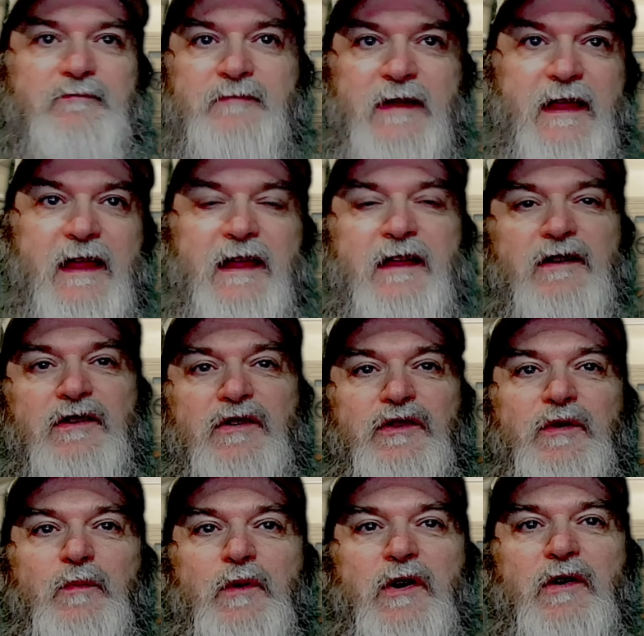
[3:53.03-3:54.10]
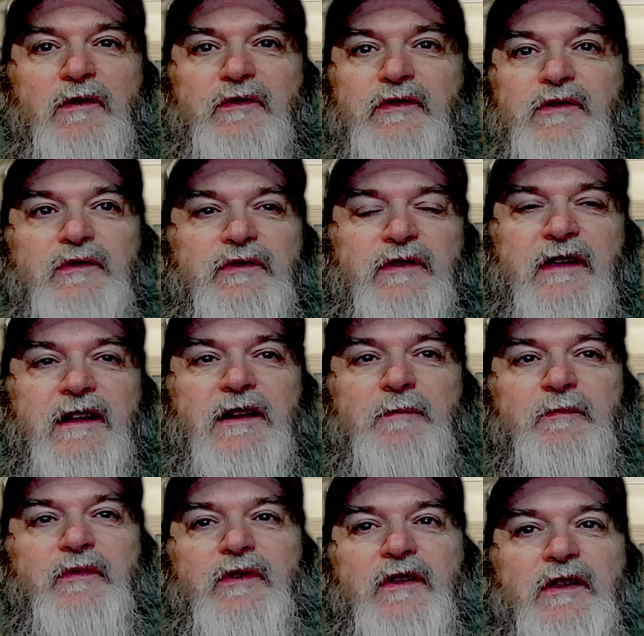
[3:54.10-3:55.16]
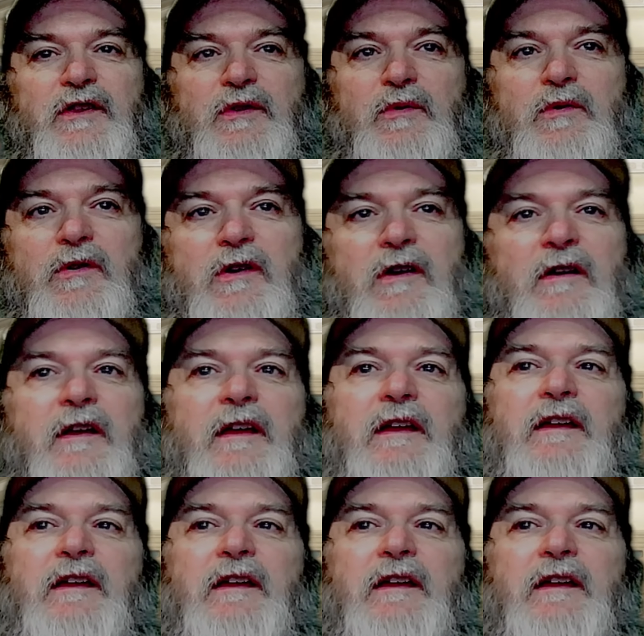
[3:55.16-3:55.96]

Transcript: hanging on the wall as soon as they come to the door.